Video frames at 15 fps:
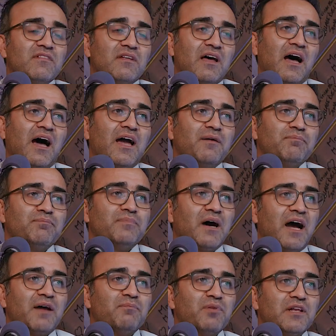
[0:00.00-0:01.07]

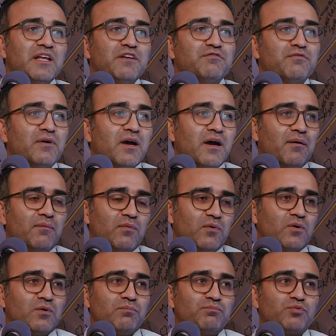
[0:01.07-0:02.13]
I believe
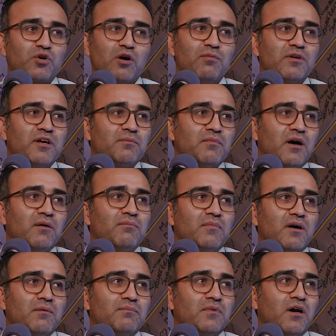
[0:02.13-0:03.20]
or probably
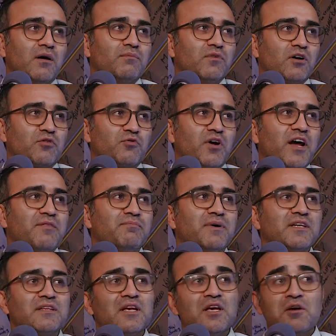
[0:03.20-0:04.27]
I'm not right,
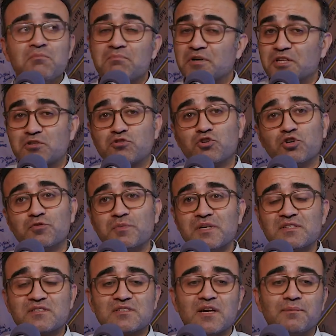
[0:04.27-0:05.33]
but it could be
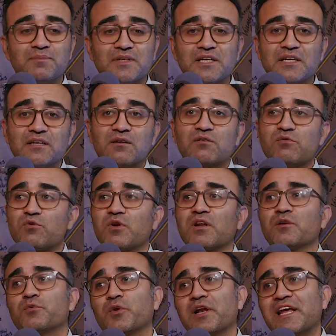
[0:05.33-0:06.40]
something
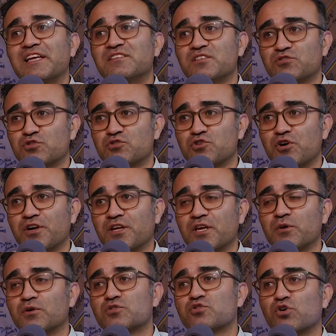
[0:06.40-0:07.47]
related to Turkey
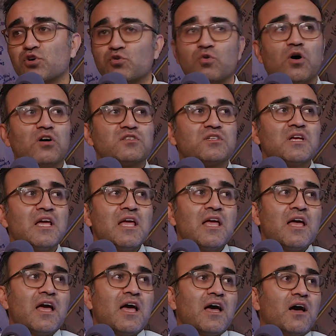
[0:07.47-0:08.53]
or turquoise,
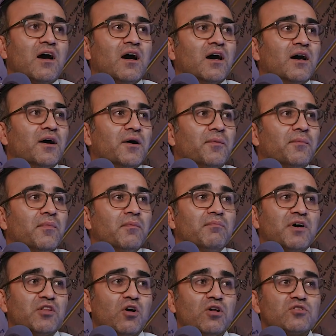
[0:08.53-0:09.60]

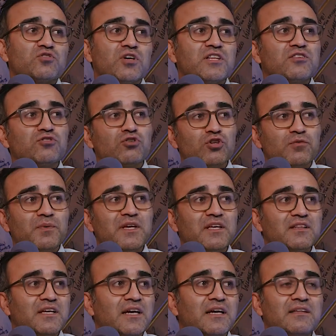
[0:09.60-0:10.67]
but also it could be
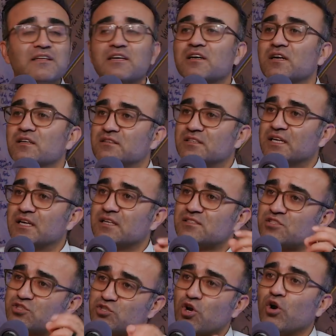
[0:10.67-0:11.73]
the
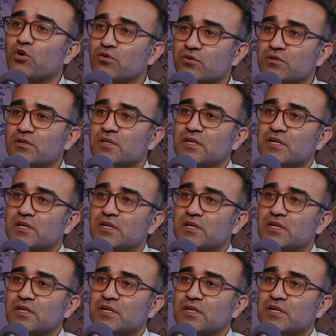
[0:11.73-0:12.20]
stone.